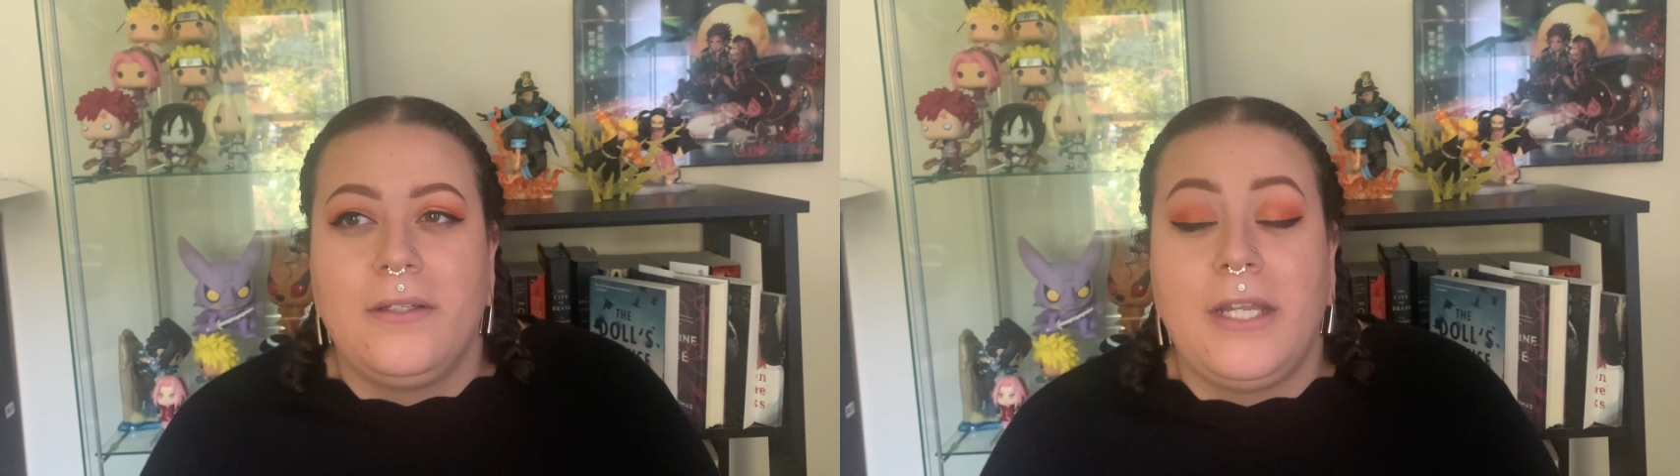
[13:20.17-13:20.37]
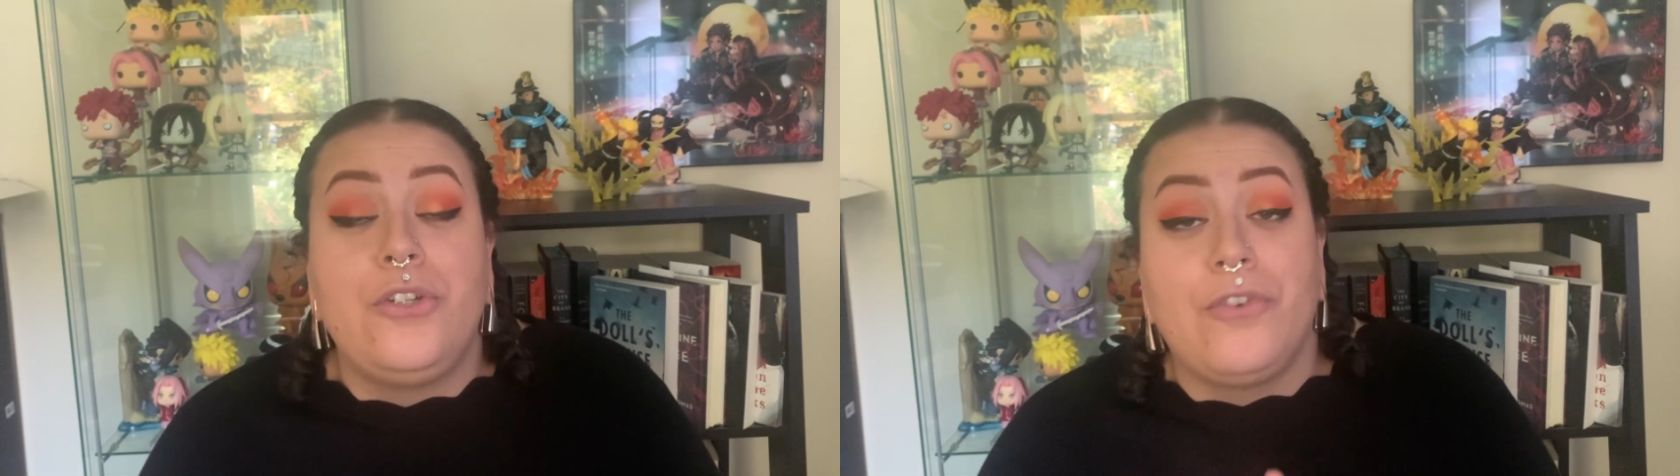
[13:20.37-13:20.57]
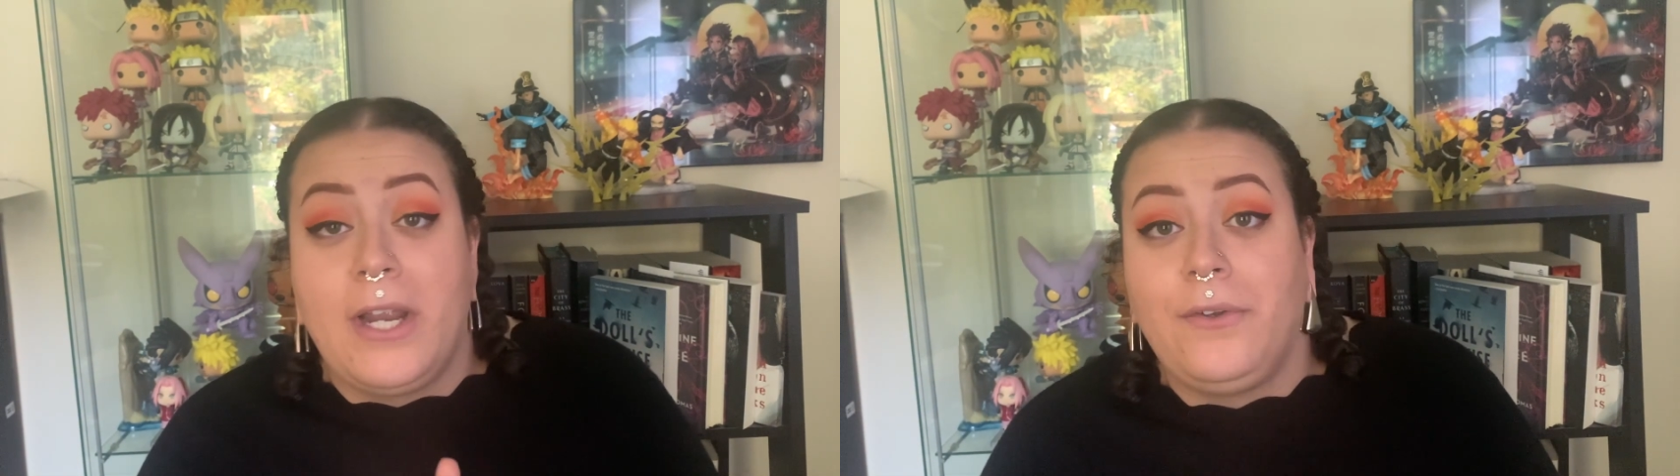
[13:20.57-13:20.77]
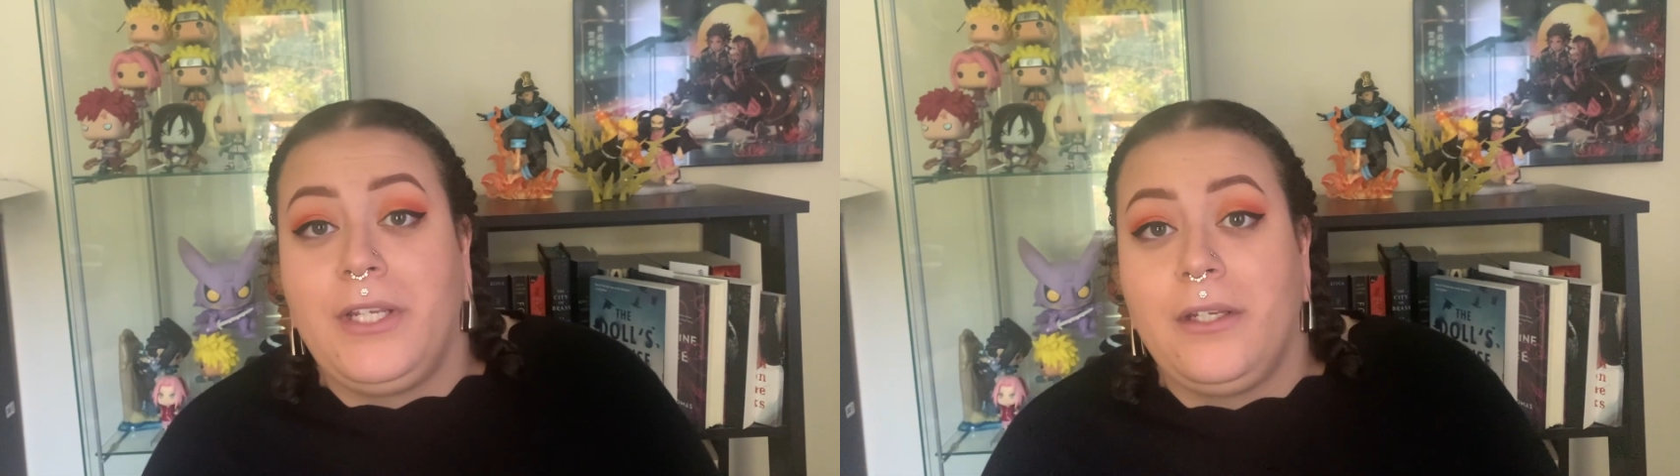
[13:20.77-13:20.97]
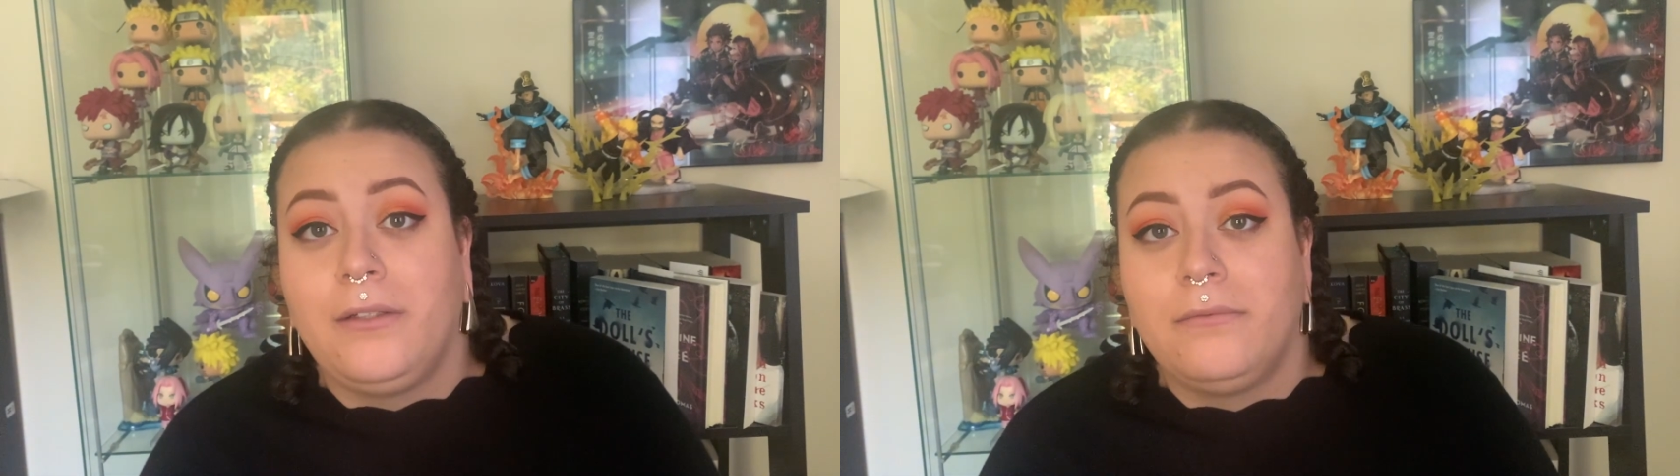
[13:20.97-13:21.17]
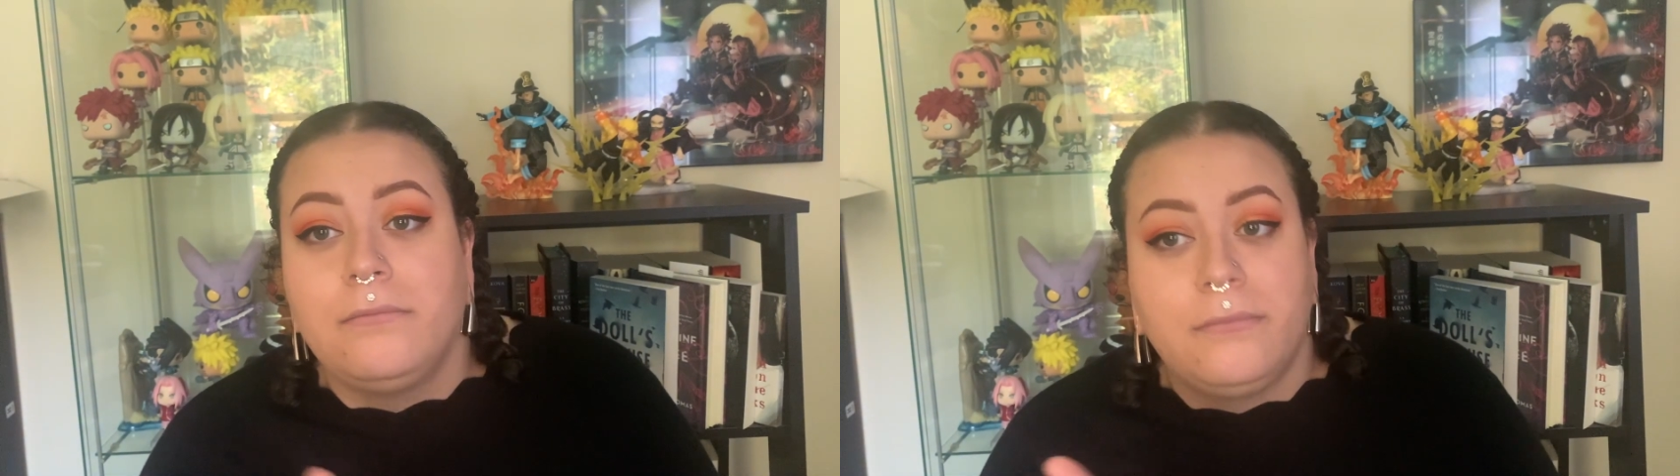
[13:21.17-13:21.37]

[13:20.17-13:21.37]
and drowning.